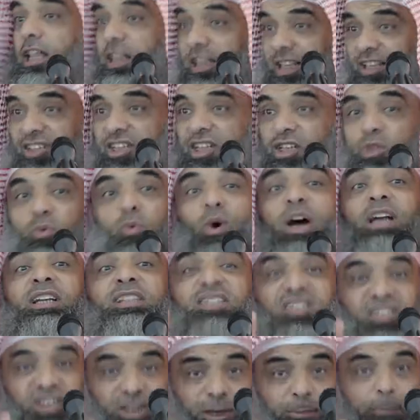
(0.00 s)
This is one
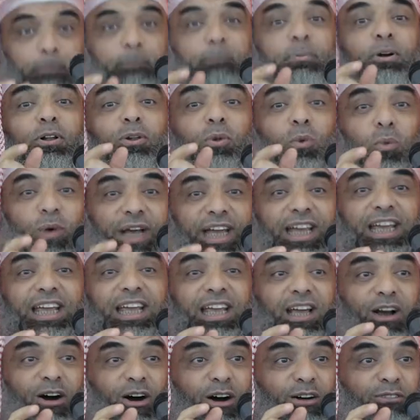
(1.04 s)
simple
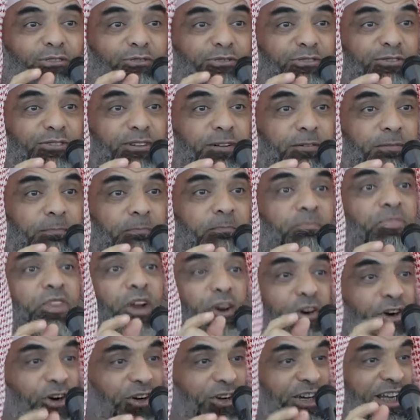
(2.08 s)
way of
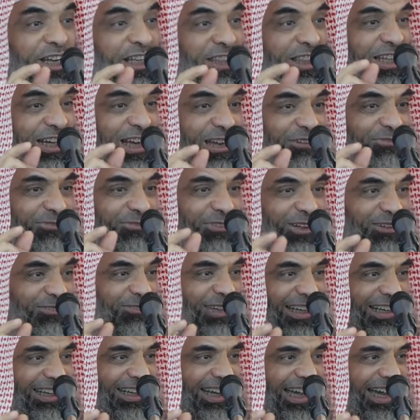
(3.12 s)
earning the love of
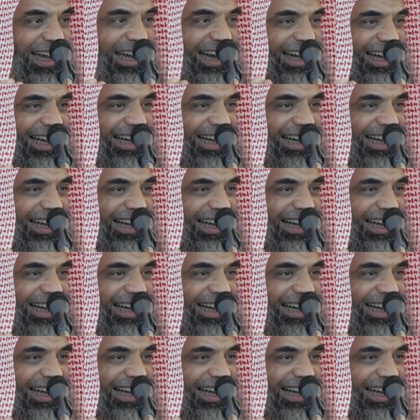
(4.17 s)
Allah.